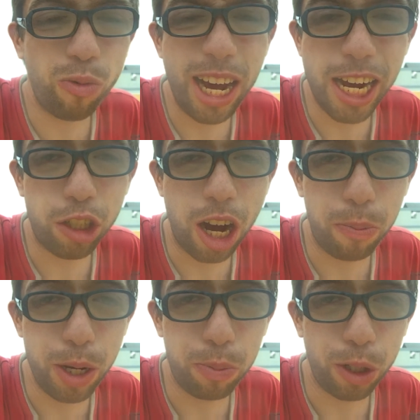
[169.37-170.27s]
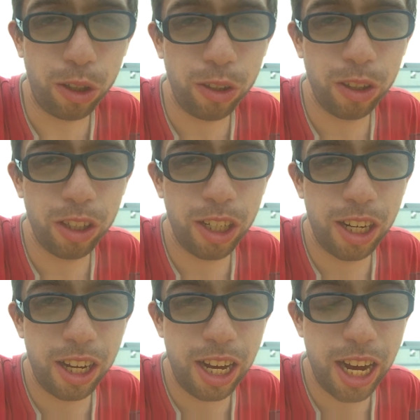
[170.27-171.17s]
way I draw people,
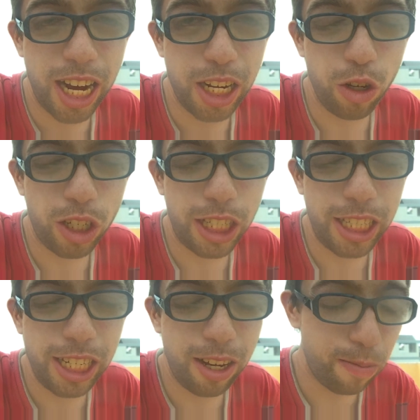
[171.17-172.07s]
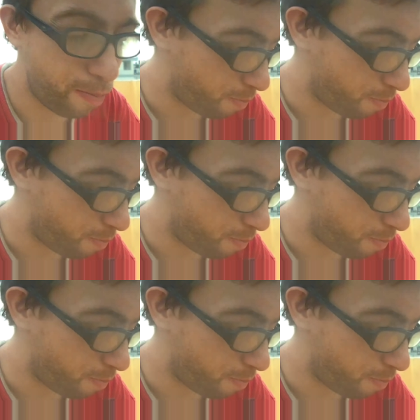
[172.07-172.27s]
and you can see them